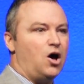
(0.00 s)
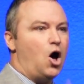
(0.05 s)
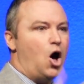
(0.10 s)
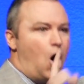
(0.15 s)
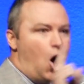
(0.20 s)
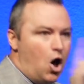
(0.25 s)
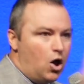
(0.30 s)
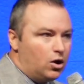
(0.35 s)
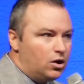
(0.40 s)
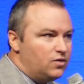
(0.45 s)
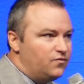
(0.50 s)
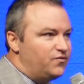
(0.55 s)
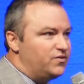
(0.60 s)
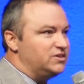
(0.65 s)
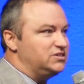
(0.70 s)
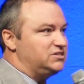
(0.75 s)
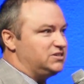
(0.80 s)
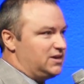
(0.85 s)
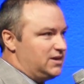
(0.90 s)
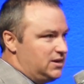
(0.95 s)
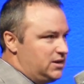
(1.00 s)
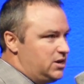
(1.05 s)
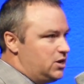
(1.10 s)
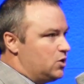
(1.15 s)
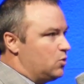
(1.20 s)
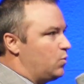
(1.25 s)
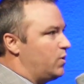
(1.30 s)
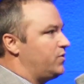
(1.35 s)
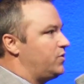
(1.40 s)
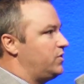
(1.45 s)
All of us in
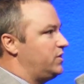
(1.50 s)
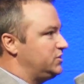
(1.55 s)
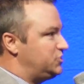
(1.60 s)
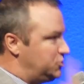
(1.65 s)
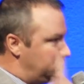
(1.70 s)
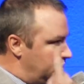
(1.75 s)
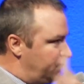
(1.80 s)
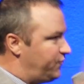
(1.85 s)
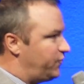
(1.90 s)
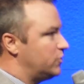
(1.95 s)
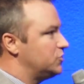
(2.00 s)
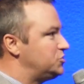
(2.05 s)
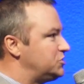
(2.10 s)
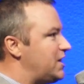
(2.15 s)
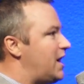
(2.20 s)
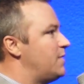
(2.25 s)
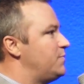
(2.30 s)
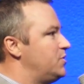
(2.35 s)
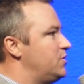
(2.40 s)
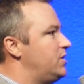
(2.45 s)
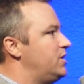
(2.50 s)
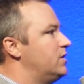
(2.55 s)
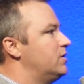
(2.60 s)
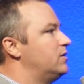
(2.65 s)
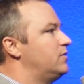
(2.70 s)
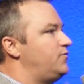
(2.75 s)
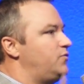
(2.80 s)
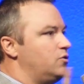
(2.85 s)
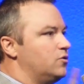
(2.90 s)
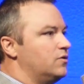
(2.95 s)
here, whether this is the first time you're here,
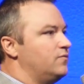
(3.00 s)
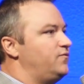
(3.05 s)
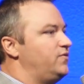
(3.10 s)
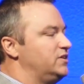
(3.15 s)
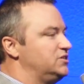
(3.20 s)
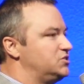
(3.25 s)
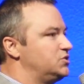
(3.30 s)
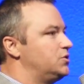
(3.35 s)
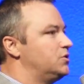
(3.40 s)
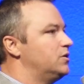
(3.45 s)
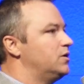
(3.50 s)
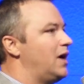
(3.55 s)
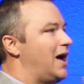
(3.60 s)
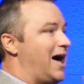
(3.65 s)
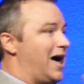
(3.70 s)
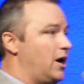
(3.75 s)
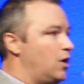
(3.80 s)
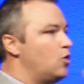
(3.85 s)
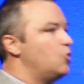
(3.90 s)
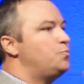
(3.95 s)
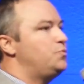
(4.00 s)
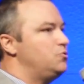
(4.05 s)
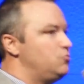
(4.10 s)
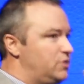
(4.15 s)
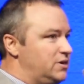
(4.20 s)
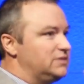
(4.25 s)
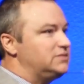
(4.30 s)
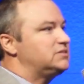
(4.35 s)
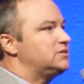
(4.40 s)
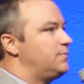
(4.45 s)
and if you're a visitor, I hope you
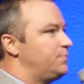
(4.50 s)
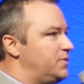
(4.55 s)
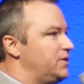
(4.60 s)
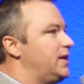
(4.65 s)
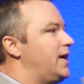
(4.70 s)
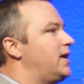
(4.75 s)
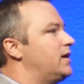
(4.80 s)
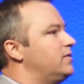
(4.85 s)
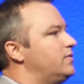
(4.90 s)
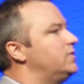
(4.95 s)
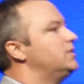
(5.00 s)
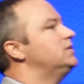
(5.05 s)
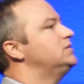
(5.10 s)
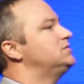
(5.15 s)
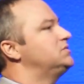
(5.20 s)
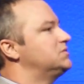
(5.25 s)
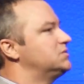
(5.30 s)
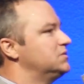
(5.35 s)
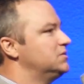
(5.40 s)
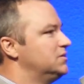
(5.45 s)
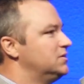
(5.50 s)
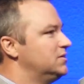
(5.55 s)
get something out of this.